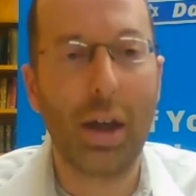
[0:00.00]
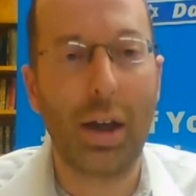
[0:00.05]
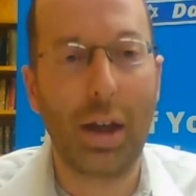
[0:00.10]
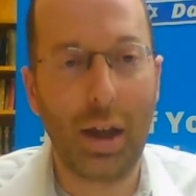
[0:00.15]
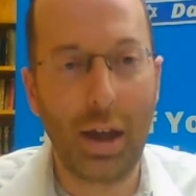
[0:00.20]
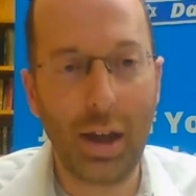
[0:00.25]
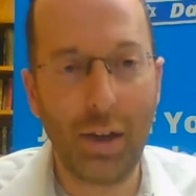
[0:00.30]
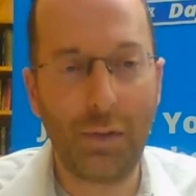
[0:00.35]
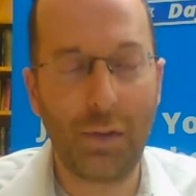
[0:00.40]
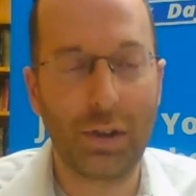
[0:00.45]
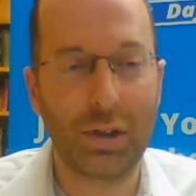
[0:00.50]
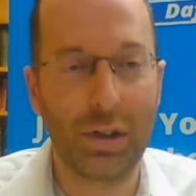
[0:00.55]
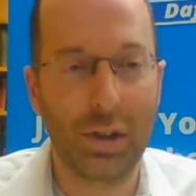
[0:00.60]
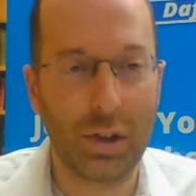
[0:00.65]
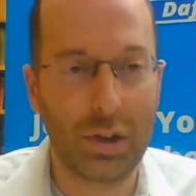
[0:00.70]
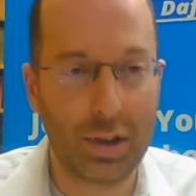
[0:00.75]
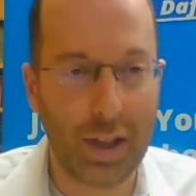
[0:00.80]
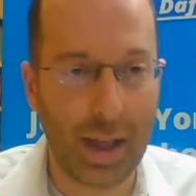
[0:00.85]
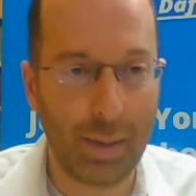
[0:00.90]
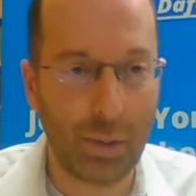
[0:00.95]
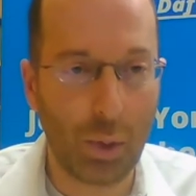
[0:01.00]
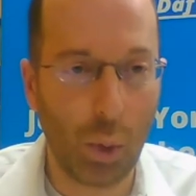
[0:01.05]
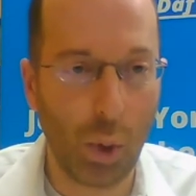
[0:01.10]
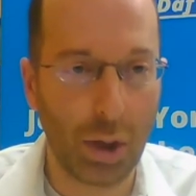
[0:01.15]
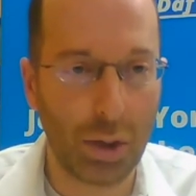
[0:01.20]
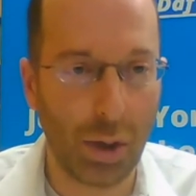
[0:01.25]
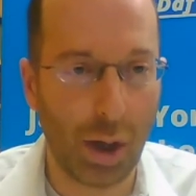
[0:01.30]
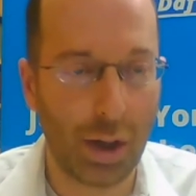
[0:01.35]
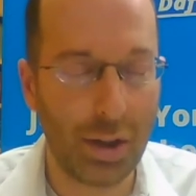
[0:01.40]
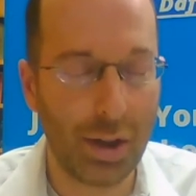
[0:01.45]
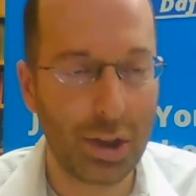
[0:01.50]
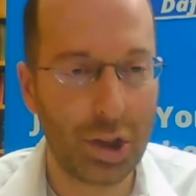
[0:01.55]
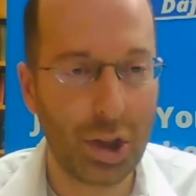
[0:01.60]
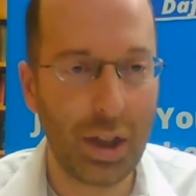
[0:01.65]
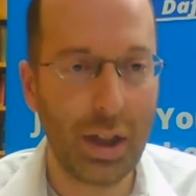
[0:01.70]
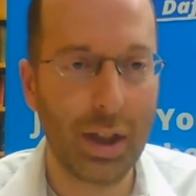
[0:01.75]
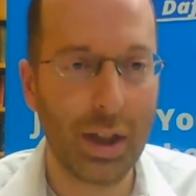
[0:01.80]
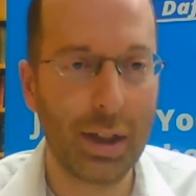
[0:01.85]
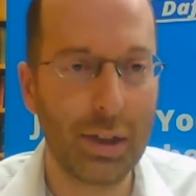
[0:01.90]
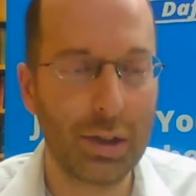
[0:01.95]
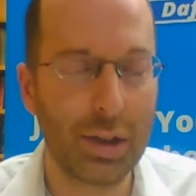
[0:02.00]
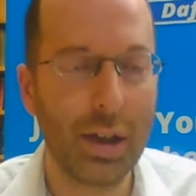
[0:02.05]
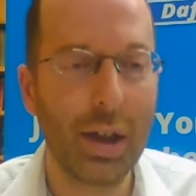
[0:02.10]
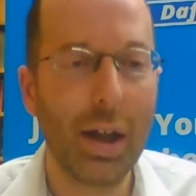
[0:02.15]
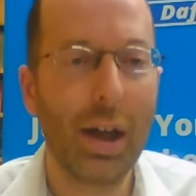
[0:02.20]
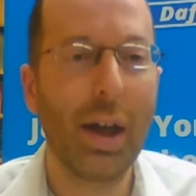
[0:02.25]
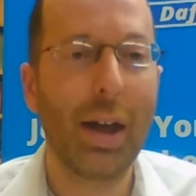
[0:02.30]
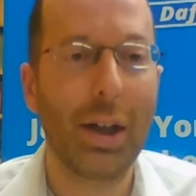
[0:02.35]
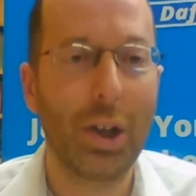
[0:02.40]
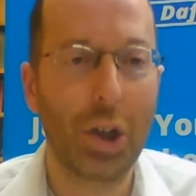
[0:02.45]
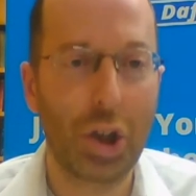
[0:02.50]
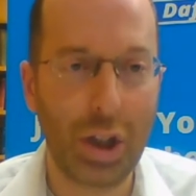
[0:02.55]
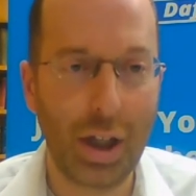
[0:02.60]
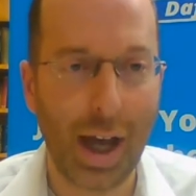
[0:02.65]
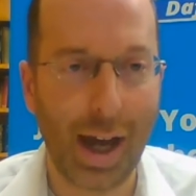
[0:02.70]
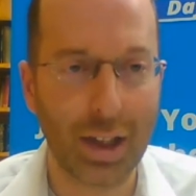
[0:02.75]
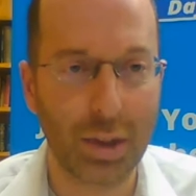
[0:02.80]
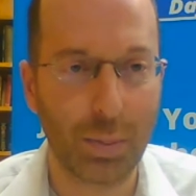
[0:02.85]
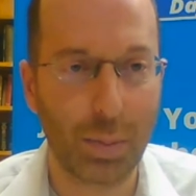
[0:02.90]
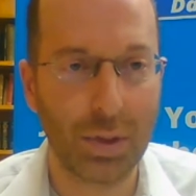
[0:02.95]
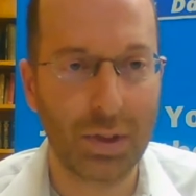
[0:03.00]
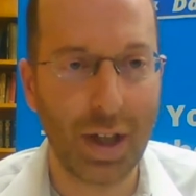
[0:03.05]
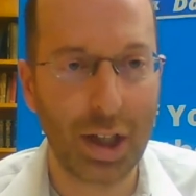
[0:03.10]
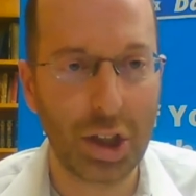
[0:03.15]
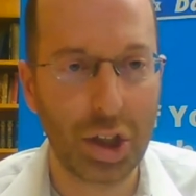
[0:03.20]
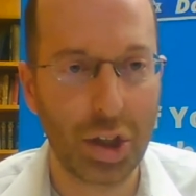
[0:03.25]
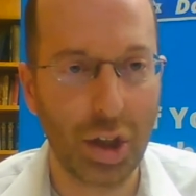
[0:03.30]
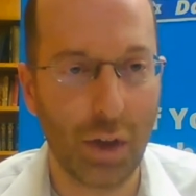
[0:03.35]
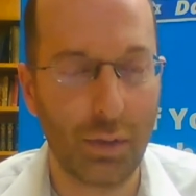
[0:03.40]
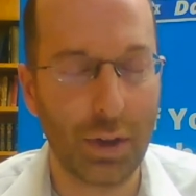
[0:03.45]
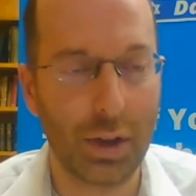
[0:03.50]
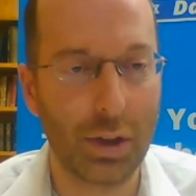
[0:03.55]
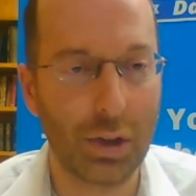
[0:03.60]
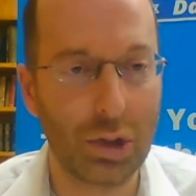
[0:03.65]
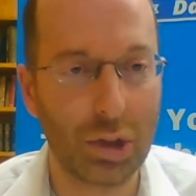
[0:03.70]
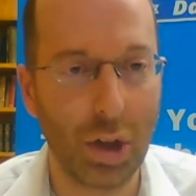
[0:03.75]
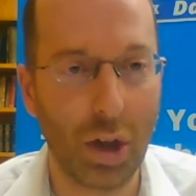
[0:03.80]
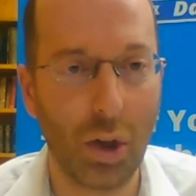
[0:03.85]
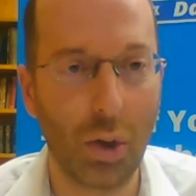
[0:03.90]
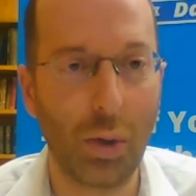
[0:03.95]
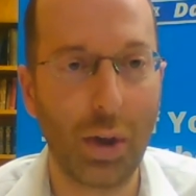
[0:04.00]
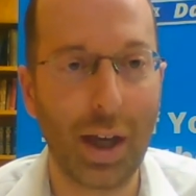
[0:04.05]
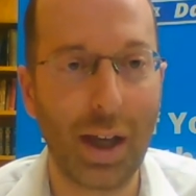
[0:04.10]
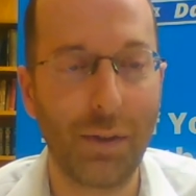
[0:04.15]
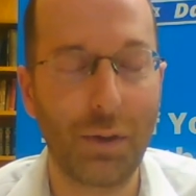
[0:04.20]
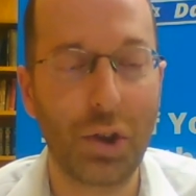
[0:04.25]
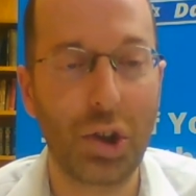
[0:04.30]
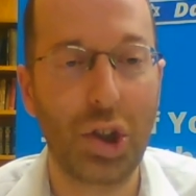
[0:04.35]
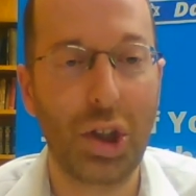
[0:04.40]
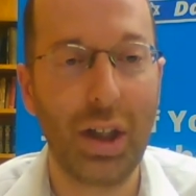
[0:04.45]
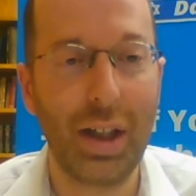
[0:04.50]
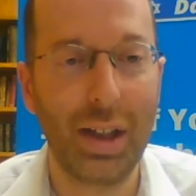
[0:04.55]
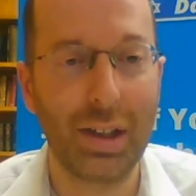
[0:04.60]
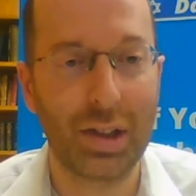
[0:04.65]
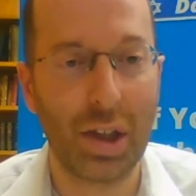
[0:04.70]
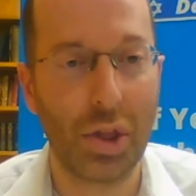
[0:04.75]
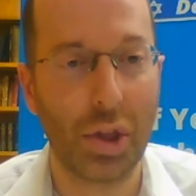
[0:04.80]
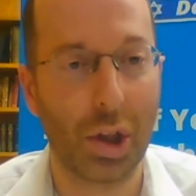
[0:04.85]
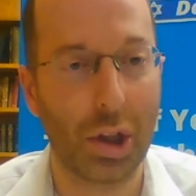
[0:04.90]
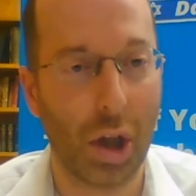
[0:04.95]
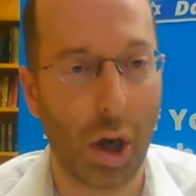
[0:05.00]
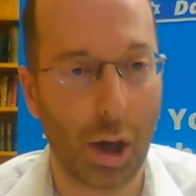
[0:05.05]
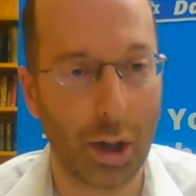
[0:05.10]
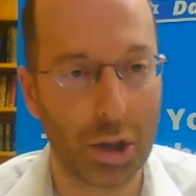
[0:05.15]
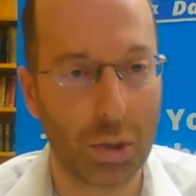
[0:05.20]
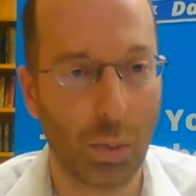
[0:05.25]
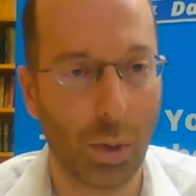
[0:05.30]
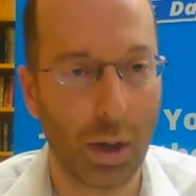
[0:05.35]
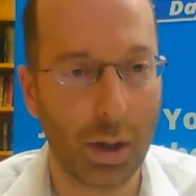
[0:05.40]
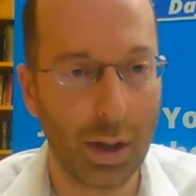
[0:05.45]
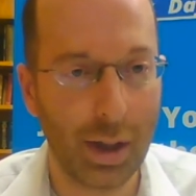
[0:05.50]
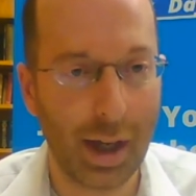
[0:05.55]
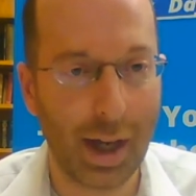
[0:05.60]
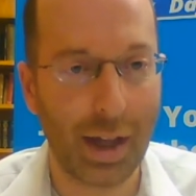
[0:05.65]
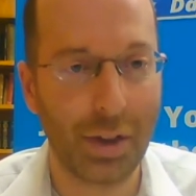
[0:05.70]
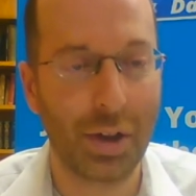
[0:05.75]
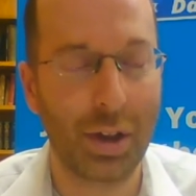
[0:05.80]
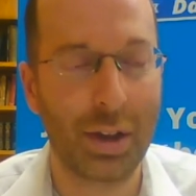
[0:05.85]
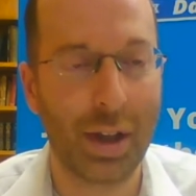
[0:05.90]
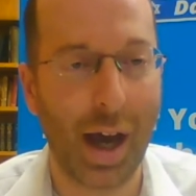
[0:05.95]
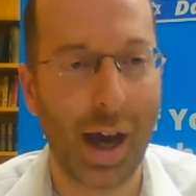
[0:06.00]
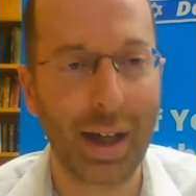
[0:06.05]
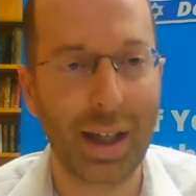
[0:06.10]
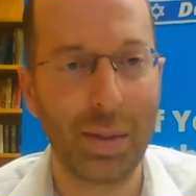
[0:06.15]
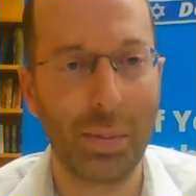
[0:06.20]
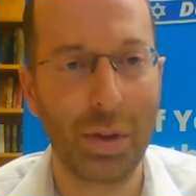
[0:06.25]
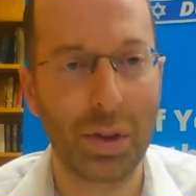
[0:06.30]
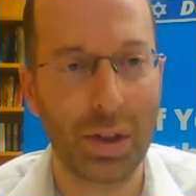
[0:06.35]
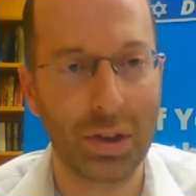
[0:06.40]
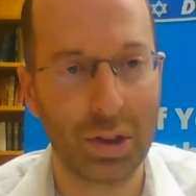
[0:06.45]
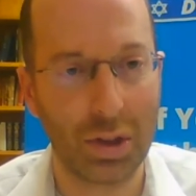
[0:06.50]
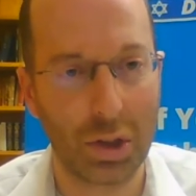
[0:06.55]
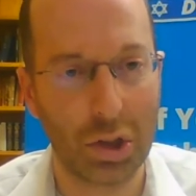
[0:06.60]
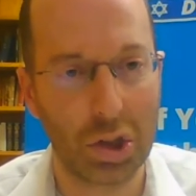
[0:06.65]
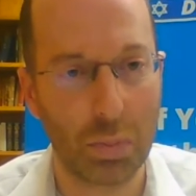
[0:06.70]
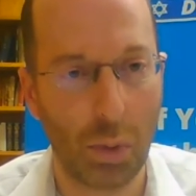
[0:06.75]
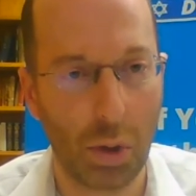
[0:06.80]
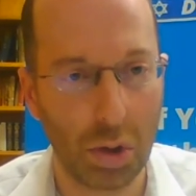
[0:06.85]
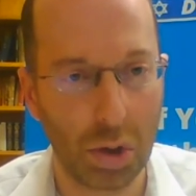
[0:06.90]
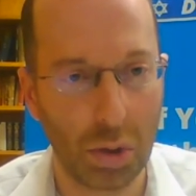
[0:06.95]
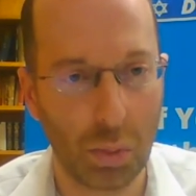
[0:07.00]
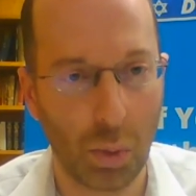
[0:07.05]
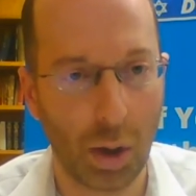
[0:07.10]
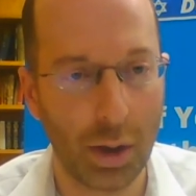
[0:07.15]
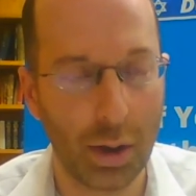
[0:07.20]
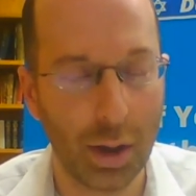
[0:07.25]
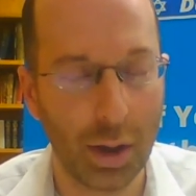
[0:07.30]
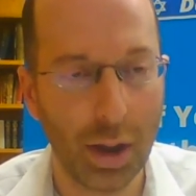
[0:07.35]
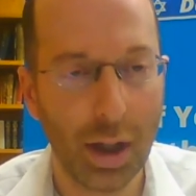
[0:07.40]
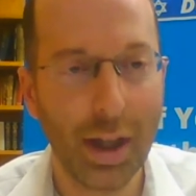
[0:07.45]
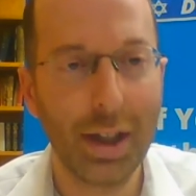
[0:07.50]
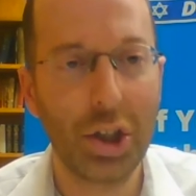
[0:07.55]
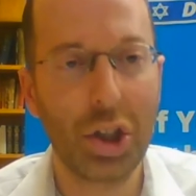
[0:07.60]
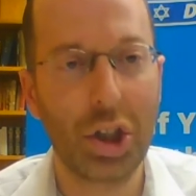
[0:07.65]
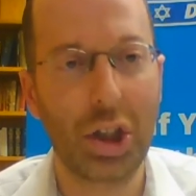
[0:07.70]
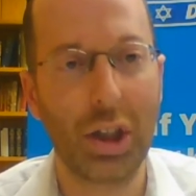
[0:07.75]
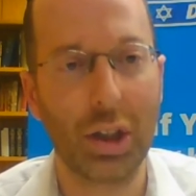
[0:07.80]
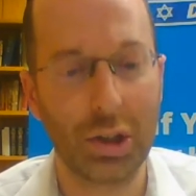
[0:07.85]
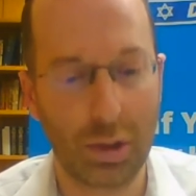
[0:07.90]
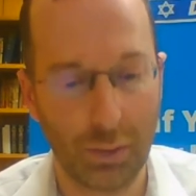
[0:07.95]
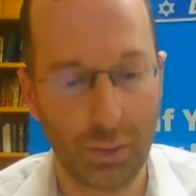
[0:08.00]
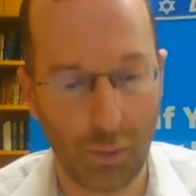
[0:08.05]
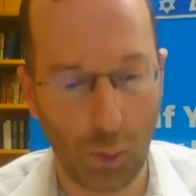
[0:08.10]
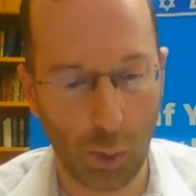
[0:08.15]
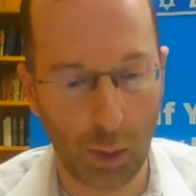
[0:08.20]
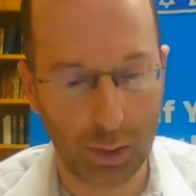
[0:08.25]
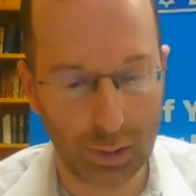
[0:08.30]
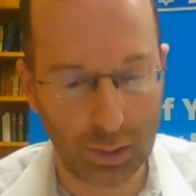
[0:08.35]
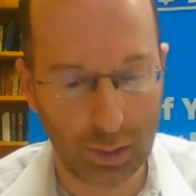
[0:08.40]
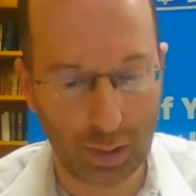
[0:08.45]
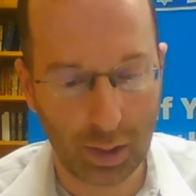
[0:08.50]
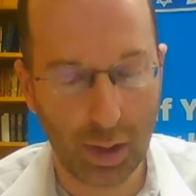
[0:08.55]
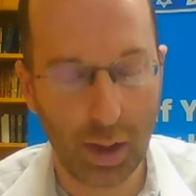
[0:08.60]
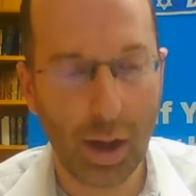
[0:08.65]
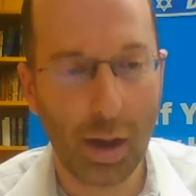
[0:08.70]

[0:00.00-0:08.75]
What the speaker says: If it's in the same courtyard that she has possession of it. So, if she is in the large one and the document is in the smaller one, she is divorced.